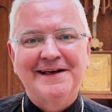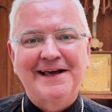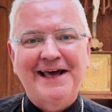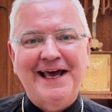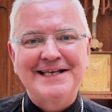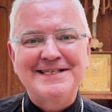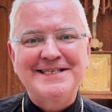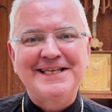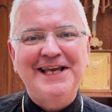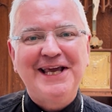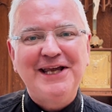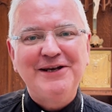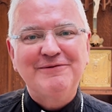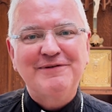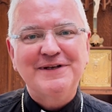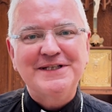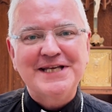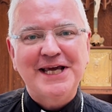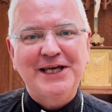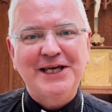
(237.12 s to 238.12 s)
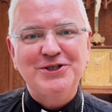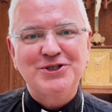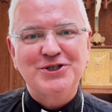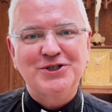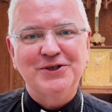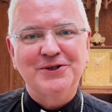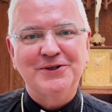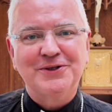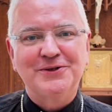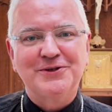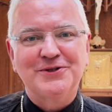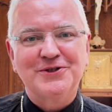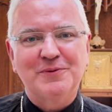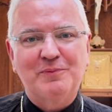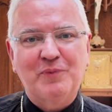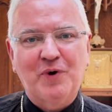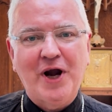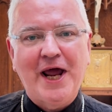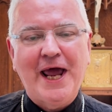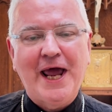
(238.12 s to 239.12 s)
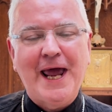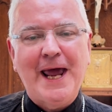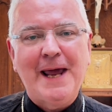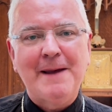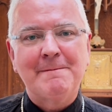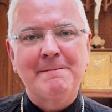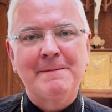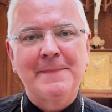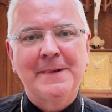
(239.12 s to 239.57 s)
as the invitation to prayer.